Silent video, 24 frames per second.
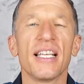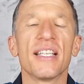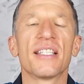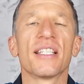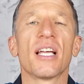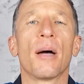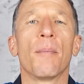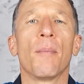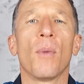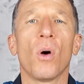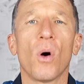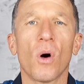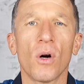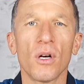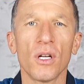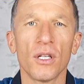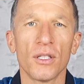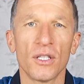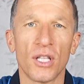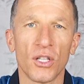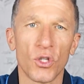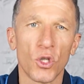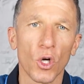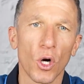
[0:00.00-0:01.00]
is
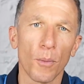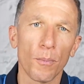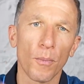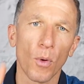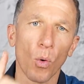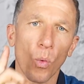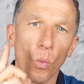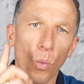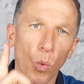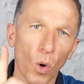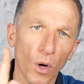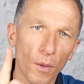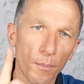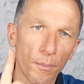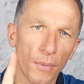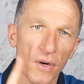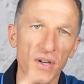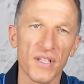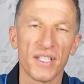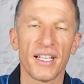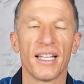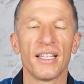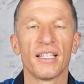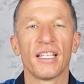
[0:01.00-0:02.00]
among the top
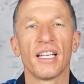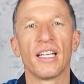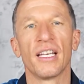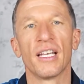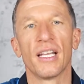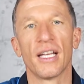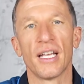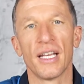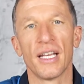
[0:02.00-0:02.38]
1% in the